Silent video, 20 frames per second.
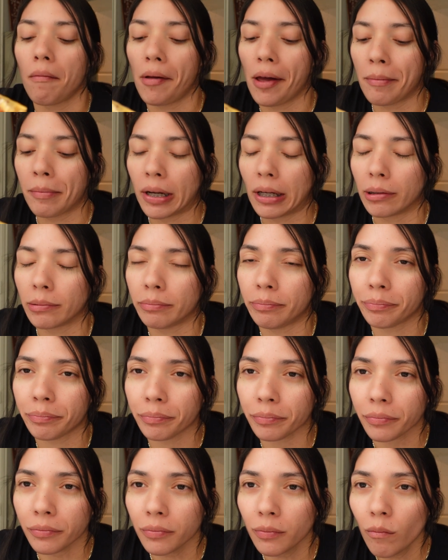I mean,
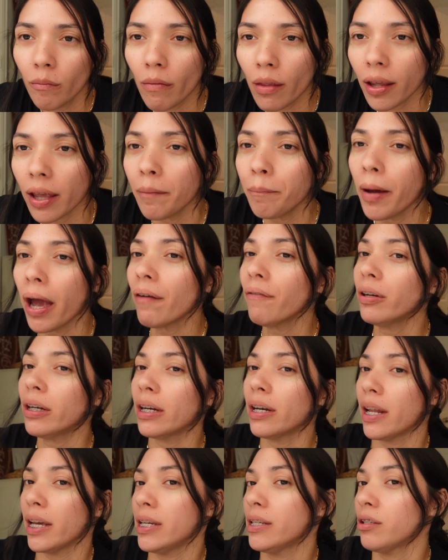I'm having
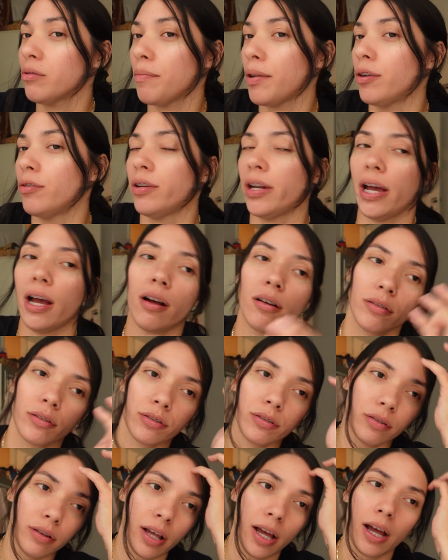a nice meal now
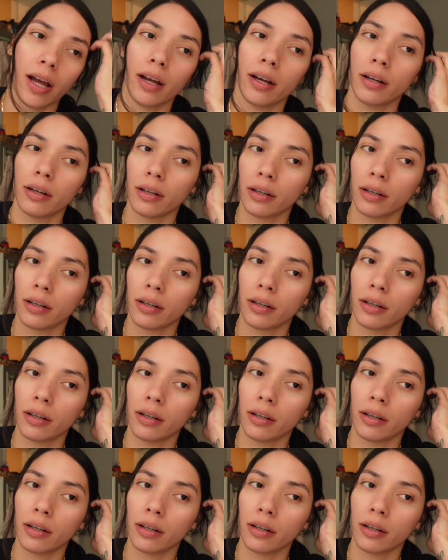so that,